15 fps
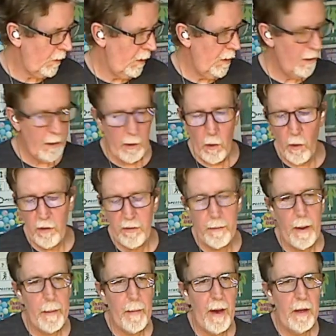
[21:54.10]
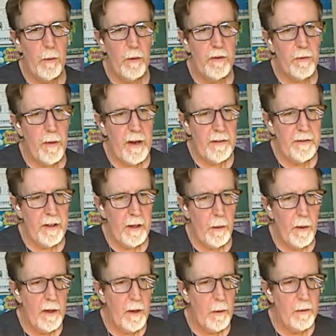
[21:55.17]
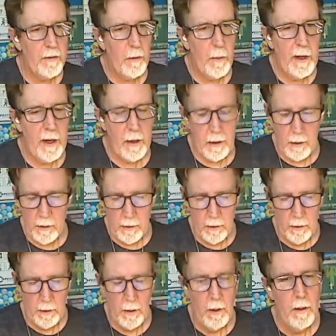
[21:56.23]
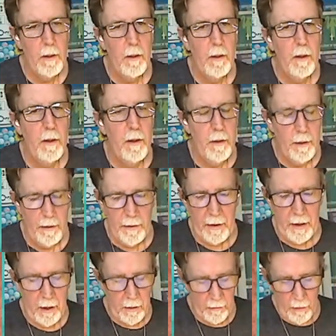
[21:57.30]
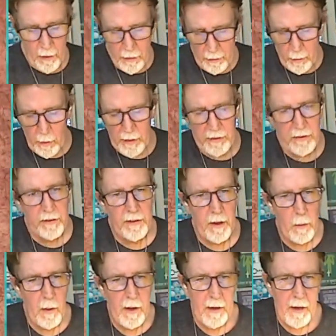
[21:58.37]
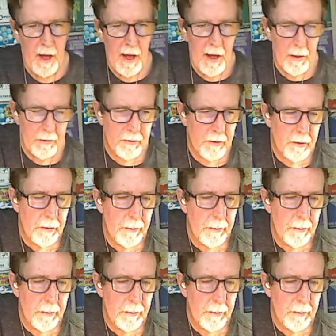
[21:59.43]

And of course, my mind was racing while I was away, thinking of all the questions I wanted to ask.